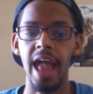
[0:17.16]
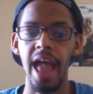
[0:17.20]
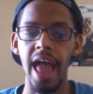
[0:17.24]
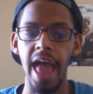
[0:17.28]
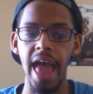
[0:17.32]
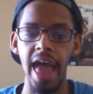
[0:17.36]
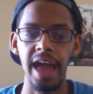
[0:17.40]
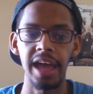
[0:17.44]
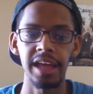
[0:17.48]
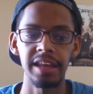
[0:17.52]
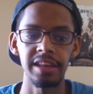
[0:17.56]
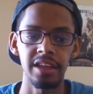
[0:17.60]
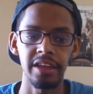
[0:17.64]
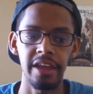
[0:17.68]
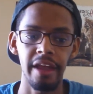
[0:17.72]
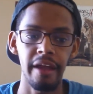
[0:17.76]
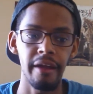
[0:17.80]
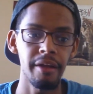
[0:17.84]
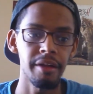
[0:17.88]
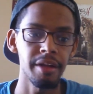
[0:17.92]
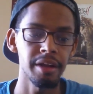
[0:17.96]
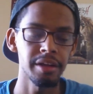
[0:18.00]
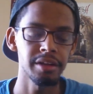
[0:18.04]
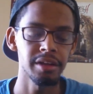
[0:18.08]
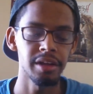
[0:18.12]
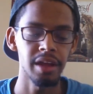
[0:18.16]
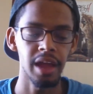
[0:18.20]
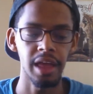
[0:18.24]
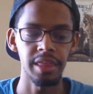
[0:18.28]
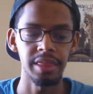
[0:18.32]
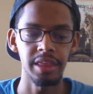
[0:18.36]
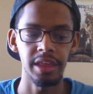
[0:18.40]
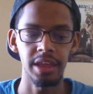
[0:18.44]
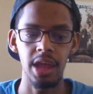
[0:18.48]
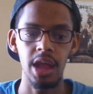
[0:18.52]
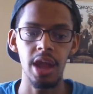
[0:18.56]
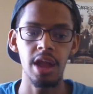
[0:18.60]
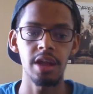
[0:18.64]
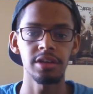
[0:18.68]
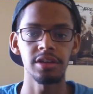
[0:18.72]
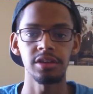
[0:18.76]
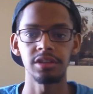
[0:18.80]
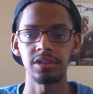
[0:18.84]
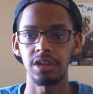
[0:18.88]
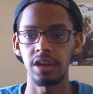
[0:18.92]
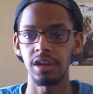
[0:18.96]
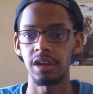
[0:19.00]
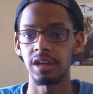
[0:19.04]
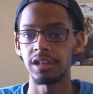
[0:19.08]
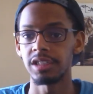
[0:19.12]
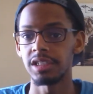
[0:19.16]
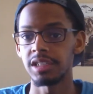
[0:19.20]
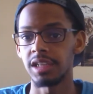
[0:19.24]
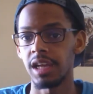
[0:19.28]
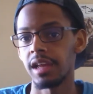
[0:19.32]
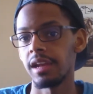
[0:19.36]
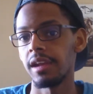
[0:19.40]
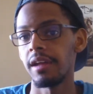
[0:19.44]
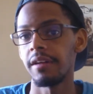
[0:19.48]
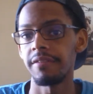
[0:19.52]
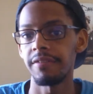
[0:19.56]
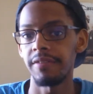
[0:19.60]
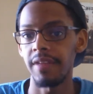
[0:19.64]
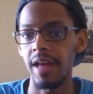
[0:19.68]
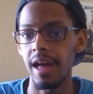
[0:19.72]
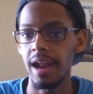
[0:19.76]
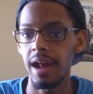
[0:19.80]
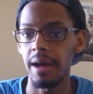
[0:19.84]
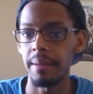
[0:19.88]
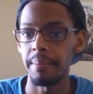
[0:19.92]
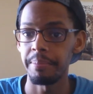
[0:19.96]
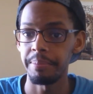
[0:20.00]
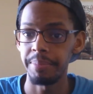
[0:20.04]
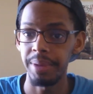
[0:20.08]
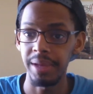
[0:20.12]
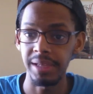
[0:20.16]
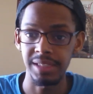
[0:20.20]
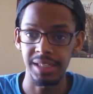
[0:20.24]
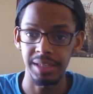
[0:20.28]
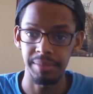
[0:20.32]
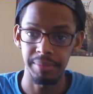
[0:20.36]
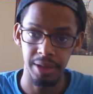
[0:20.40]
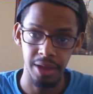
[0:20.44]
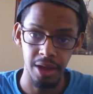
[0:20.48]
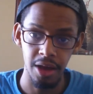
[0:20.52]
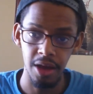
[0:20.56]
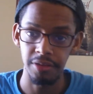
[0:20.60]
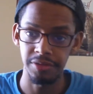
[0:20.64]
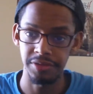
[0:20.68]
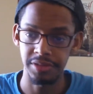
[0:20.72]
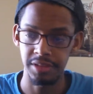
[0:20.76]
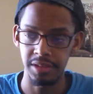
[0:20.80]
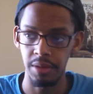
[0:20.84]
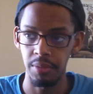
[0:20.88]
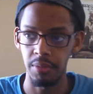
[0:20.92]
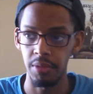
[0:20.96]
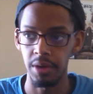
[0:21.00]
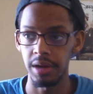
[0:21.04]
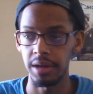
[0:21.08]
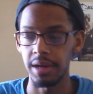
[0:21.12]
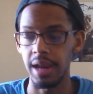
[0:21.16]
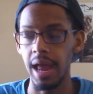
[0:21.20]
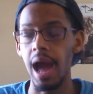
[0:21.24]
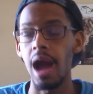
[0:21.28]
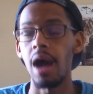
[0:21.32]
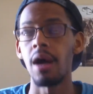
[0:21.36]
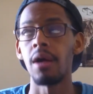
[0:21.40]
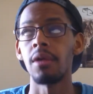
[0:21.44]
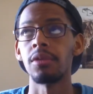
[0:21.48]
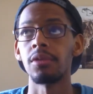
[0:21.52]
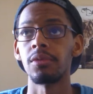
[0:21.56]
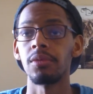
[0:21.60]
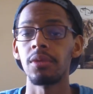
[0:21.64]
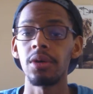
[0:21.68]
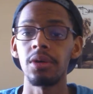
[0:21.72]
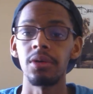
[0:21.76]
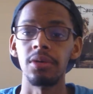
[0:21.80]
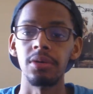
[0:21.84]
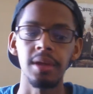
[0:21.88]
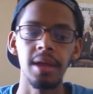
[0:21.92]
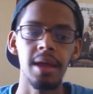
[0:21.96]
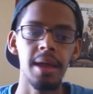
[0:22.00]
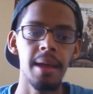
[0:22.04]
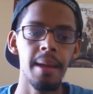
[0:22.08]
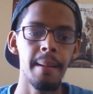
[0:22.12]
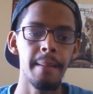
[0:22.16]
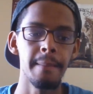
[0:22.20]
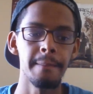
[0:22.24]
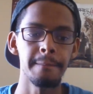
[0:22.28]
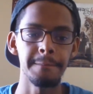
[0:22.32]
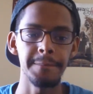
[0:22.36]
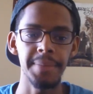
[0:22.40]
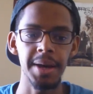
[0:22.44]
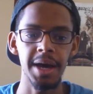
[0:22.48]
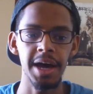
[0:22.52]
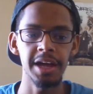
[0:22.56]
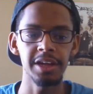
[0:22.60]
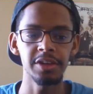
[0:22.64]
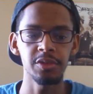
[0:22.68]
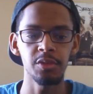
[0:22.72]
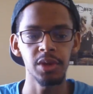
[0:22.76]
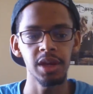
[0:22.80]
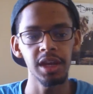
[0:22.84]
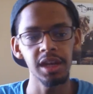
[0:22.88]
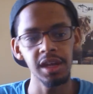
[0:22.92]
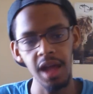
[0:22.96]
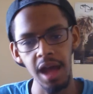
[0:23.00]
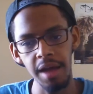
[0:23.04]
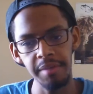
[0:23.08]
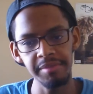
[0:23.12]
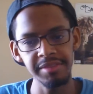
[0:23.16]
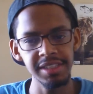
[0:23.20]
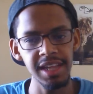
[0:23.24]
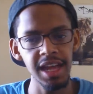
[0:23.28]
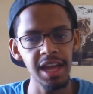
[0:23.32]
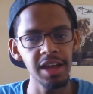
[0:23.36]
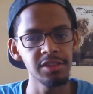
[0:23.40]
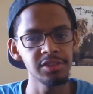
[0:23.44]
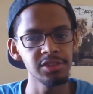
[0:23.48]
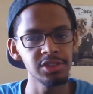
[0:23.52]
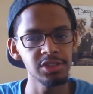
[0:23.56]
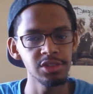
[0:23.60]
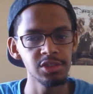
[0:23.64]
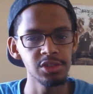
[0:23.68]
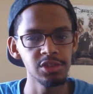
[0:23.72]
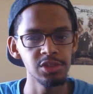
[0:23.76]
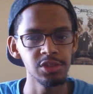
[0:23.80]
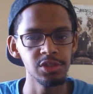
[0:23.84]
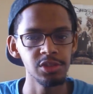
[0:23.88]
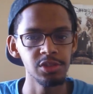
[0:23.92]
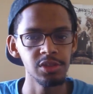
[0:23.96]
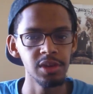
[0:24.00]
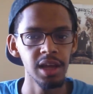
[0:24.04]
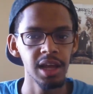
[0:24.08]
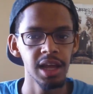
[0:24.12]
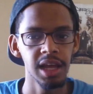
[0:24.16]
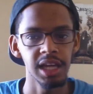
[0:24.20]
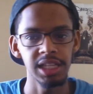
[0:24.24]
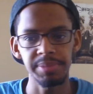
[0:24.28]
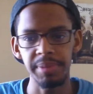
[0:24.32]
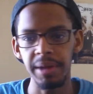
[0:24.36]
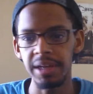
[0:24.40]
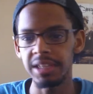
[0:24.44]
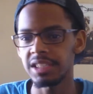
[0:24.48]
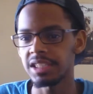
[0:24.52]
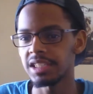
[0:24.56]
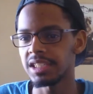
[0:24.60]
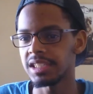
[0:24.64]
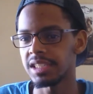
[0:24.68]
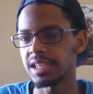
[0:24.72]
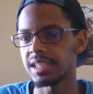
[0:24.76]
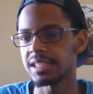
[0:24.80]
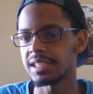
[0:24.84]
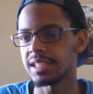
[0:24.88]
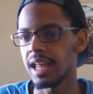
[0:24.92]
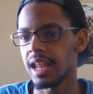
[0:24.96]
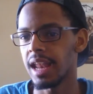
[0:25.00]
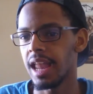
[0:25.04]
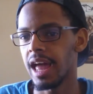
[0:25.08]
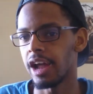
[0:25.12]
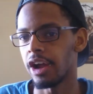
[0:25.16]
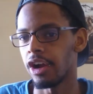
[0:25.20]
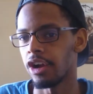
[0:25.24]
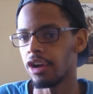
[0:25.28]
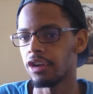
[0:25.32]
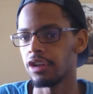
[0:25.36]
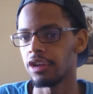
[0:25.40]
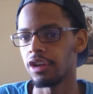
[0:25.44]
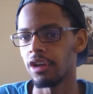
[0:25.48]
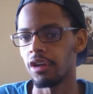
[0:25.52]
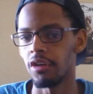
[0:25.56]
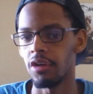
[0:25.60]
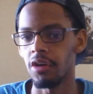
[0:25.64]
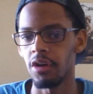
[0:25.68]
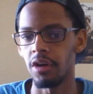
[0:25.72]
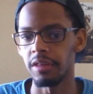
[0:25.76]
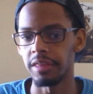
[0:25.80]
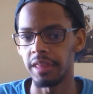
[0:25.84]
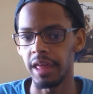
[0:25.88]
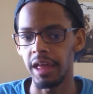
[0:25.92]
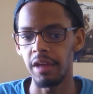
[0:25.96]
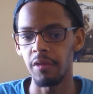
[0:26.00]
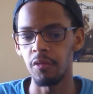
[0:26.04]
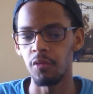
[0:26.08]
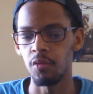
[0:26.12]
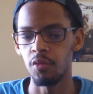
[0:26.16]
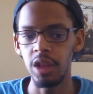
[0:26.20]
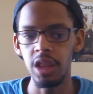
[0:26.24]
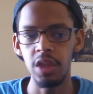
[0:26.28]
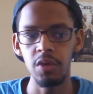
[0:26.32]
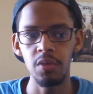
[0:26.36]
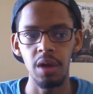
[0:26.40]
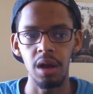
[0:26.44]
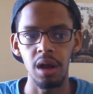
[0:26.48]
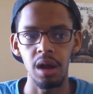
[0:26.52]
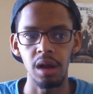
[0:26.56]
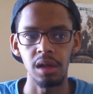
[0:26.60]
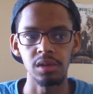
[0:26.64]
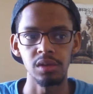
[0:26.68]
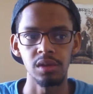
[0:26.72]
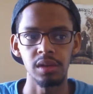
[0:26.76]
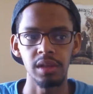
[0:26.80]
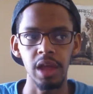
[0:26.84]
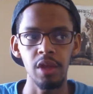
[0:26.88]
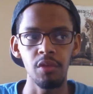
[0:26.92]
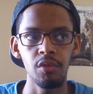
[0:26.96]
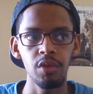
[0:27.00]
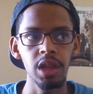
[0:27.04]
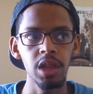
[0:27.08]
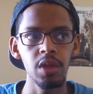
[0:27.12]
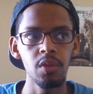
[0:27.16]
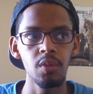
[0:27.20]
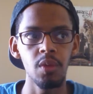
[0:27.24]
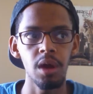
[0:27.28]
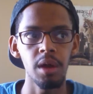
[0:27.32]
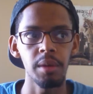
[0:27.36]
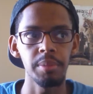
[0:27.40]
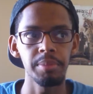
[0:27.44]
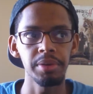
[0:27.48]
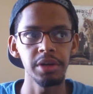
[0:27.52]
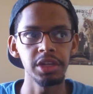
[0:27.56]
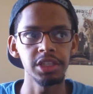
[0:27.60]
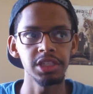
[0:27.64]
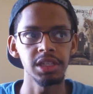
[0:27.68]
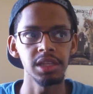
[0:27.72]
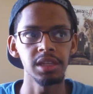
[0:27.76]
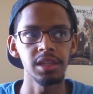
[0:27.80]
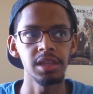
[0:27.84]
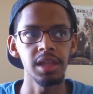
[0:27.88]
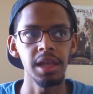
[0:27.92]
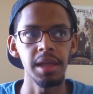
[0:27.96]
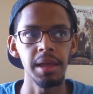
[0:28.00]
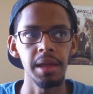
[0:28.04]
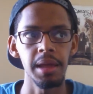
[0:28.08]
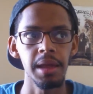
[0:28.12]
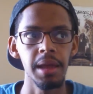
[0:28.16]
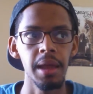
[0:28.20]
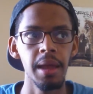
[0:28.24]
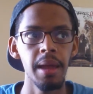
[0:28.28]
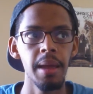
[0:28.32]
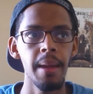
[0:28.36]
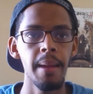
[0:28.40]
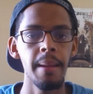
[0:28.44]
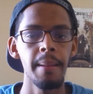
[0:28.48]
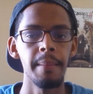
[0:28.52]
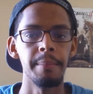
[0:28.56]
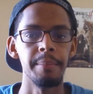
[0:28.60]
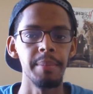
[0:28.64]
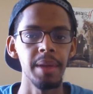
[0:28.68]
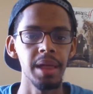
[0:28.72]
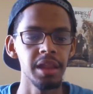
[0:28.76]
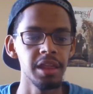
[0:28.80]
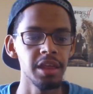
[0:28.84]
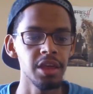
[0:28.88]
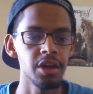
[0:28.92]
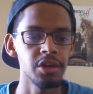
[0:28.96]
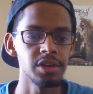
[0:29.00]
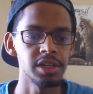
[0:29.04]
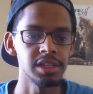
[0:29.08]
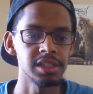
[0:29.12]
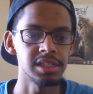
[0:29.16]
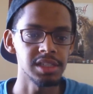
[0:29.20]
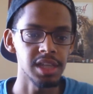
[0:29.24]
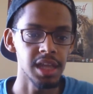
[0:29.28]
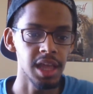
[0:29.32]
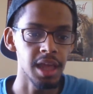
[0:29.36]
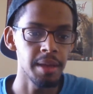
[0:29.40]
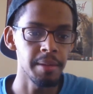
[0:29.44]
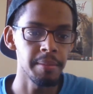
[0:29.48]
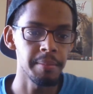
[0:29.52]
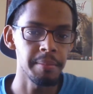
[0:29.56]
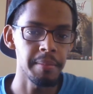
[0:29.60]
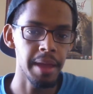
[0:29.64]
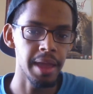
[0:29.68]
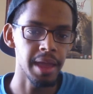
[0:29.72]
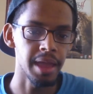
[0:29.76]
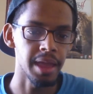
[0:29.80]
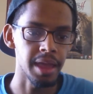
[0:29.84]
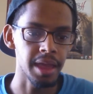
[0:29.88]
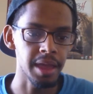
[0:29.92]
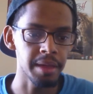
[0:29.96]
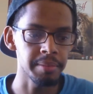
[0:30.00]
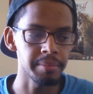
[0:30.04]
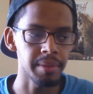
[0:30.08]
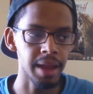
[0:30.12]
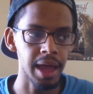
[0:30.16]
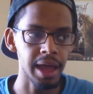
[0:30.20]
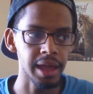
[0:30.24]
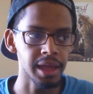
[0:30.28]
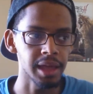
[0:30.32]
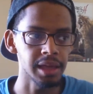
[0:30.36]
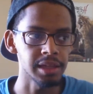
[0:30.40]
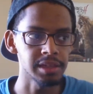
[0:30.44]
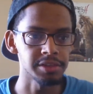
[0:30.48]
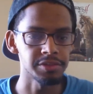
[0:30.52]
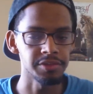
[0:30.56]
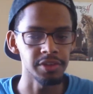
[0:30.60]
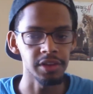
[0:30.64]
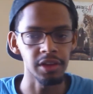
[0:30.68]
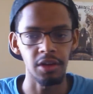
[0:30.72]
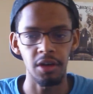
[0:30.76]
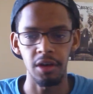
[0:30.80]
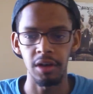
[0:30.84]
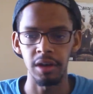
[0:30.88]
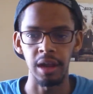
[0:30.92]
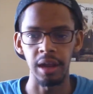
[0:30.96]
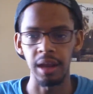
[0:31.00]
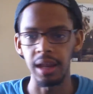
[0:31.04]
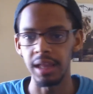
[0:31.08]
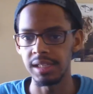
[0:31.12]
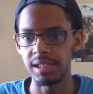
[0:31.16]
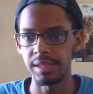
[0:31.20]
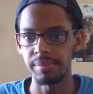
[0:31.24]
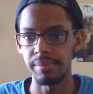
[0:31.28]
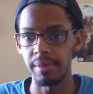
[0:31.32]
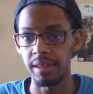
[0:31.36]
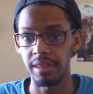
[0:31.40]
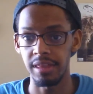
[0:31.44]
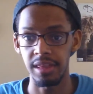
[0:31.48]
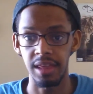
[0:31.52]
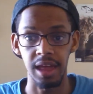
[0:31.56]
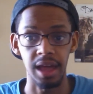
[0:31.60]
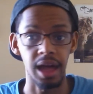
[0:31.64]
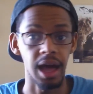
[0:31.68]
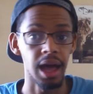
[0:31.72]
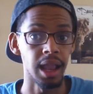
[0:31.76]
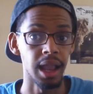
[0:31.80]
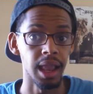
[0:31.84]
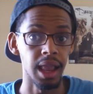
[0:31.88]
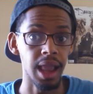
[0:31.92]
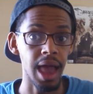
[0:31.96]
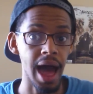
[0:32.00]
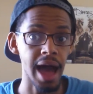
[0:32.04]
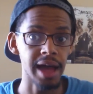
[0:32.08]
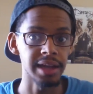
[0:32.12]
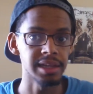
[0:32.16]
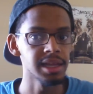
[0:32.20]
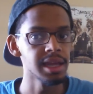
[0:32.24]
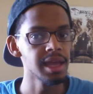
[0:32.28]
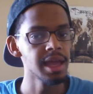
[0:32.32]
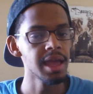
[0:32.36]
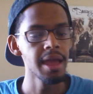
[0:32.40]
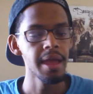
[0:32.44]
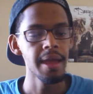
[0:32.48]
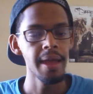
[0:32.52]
and the characters are going to just end up flat out pissing me off somewhere down the road. But when it comes down to, especially since that, like, earlier on, they really were pushing the Meliodas, him liking to fill on Elizabeth thing a lot.